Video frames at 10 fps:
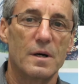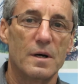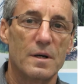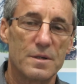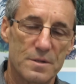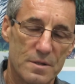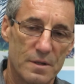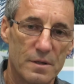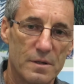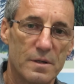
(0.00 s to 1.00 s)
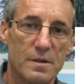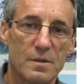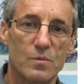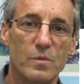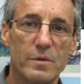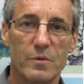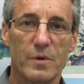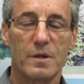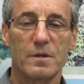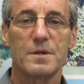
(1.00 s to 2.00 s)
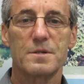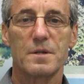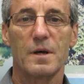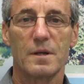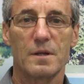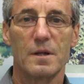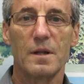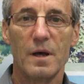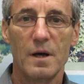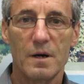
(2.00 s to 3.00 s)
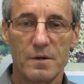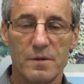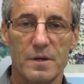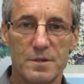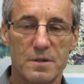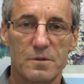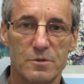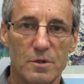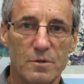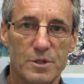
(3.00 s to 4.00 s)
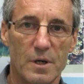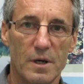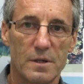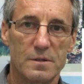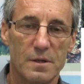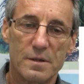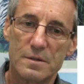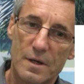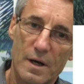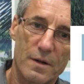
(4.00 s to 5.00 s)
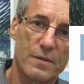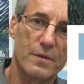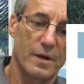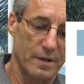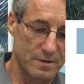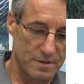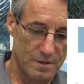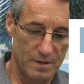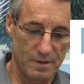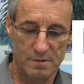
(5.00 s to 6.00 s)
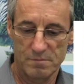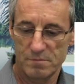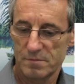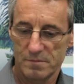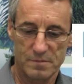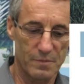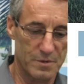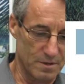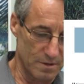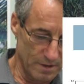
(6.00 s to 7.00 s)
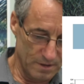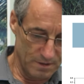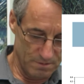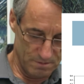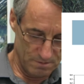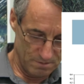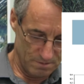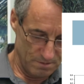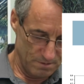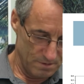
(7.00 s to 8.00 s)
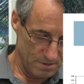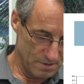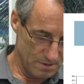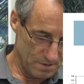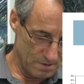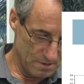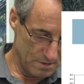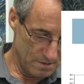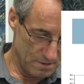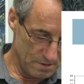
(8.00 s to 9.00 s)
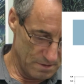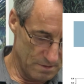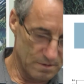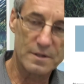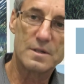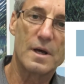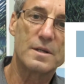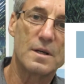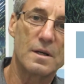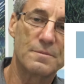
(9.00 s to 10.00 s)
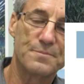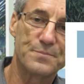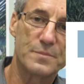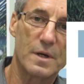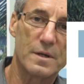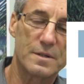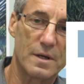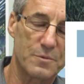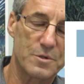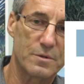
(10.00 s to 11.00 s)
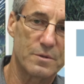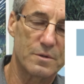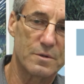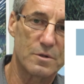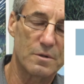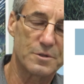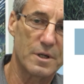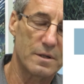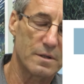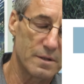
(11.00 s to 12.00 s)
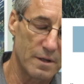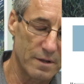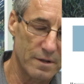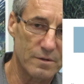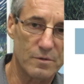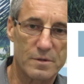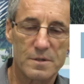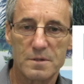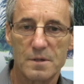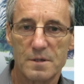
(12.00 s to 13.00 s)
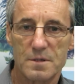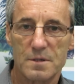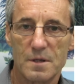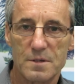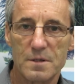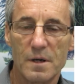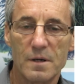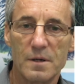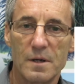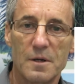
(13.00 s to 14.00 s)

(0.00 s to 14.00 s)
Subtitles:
As I said earlier, we would recognize that now as a control chart. I doubt that in 1918, I doubt it was called a control chart, and I doubt that it looked as it does now.